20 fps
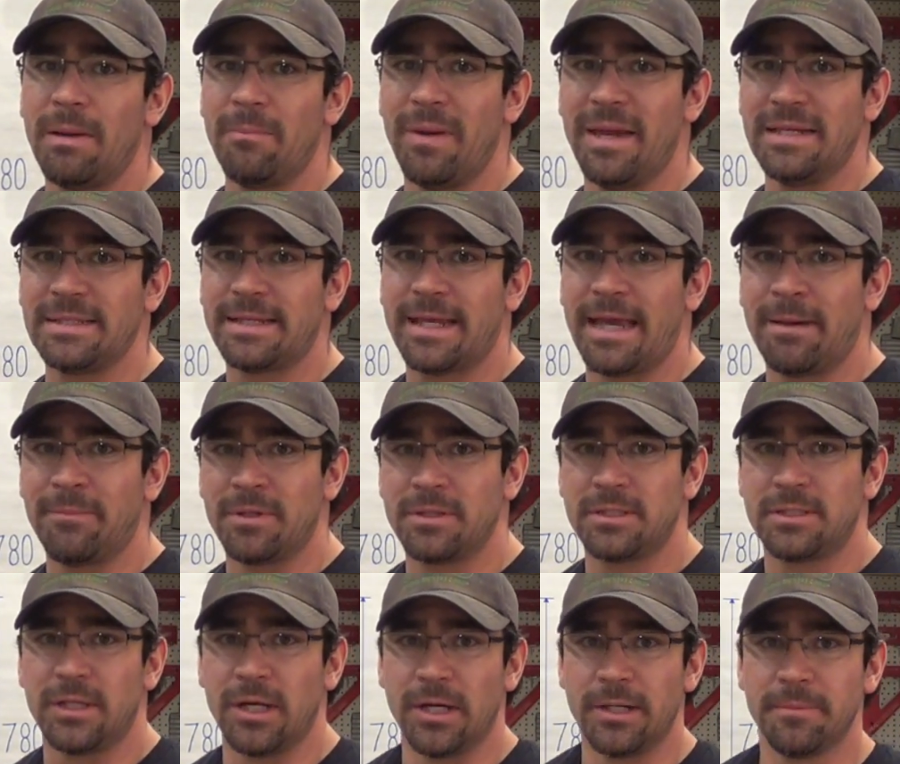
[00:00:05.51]
base
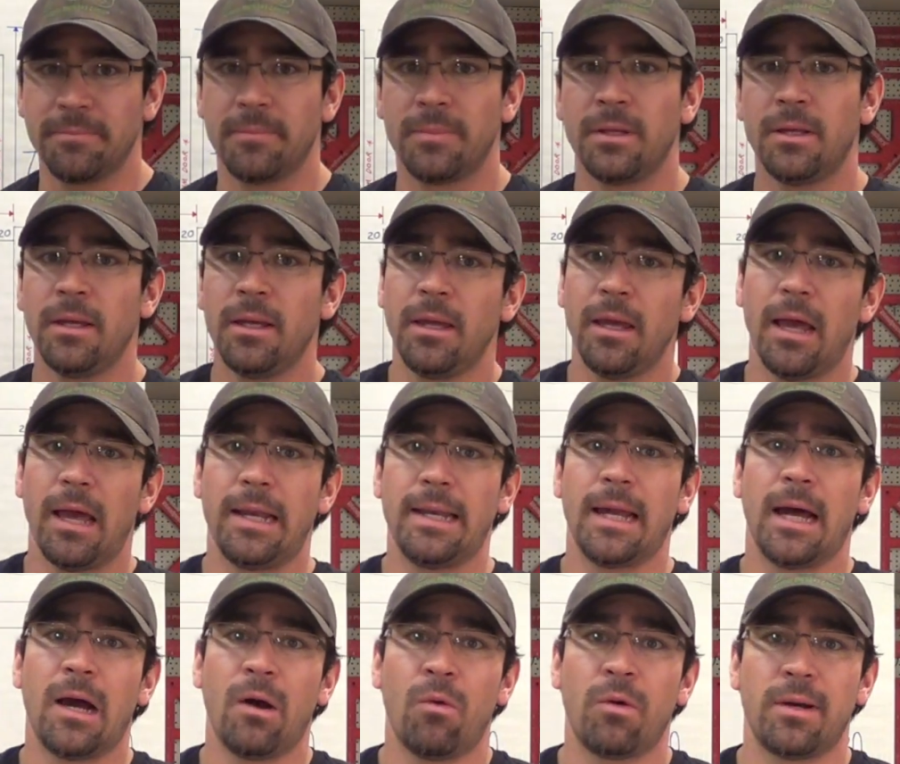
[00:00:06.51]
cabinets done, and
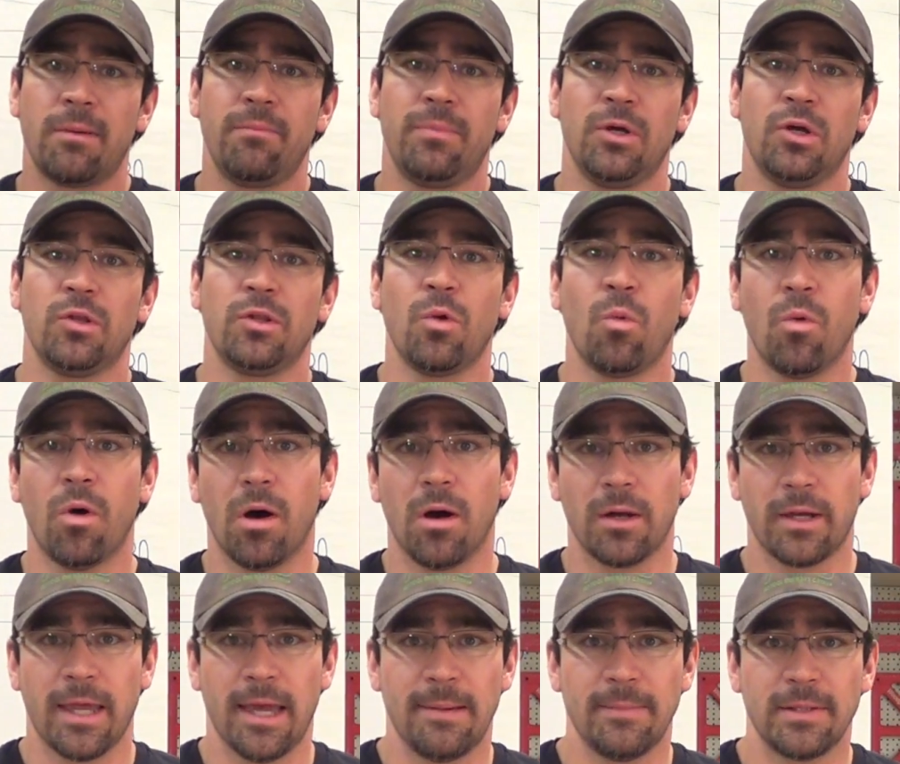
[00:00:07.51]
now I want to build the wall
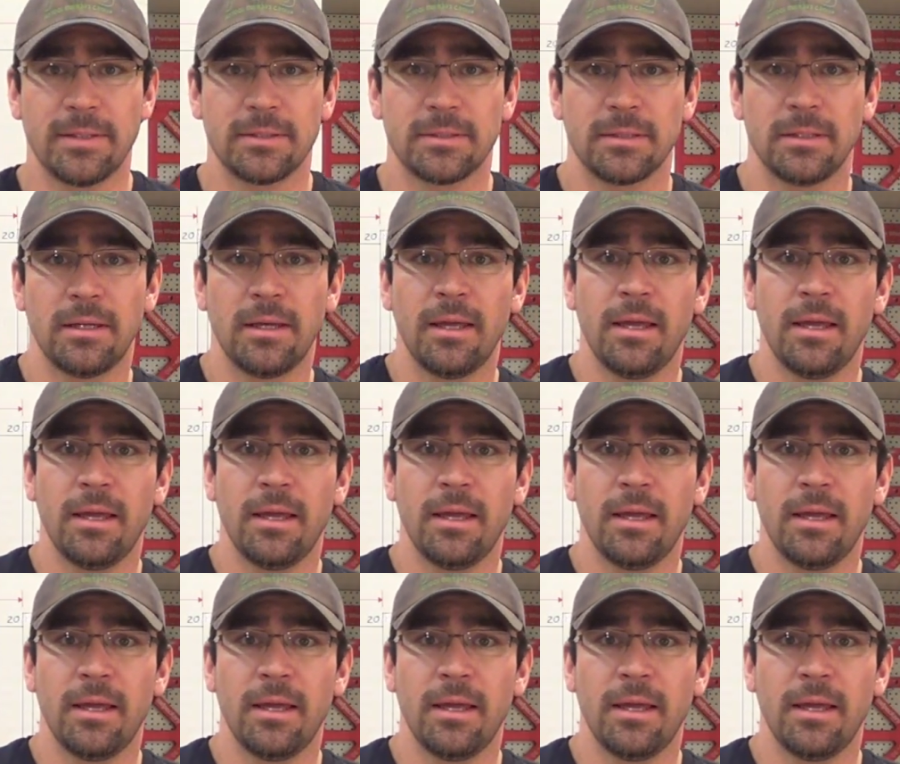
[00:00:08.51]
cabinets.